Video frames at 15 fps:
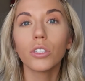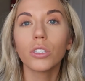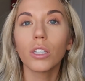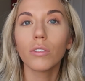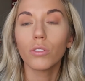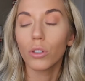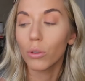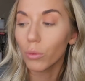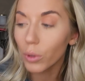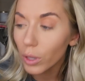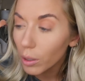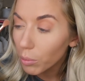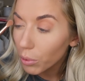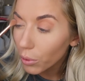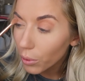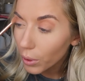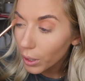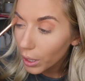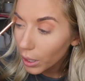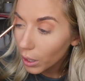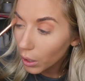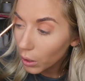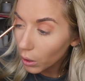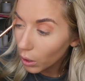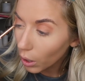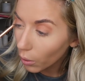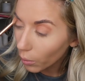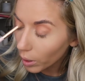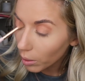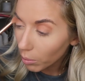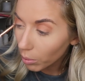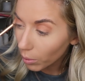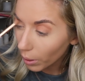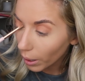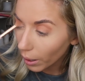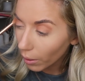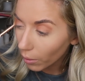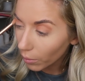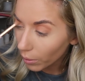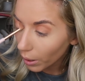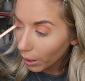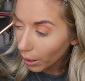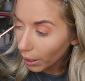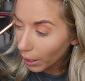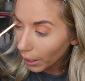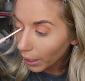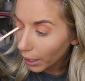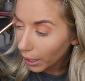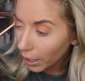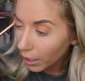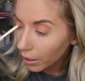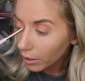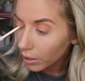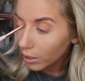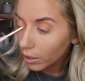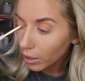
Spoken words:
just gives you a really pretty glowy brown eye